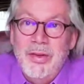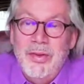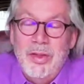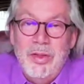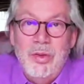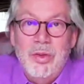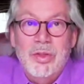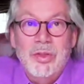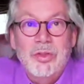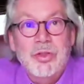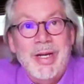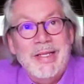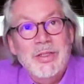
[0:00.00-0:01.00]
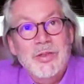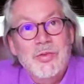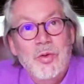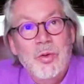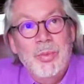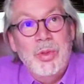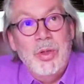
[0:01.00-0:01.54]
that you can
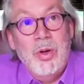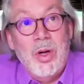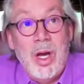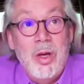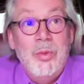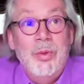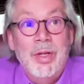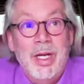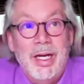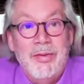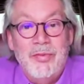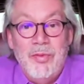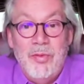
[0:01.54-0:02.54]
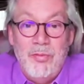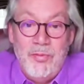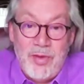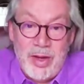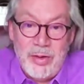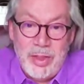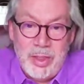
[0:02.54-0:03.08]
transform your own life
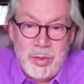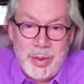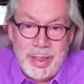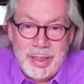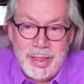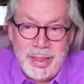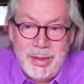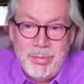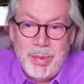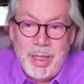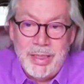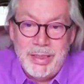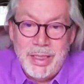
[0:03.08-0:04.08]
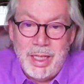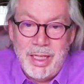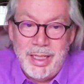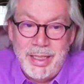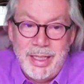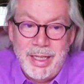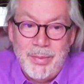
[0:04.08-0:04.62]
very quickly by
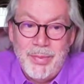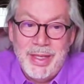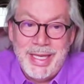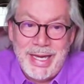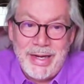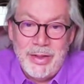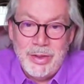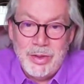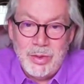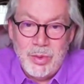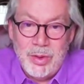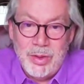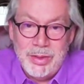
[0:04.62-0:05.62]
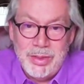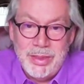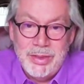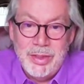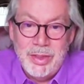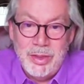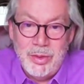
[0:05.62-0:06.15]
dialing up the character
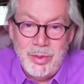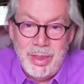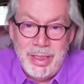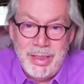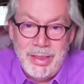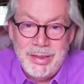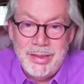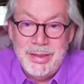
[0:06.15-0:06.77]
qualities that you need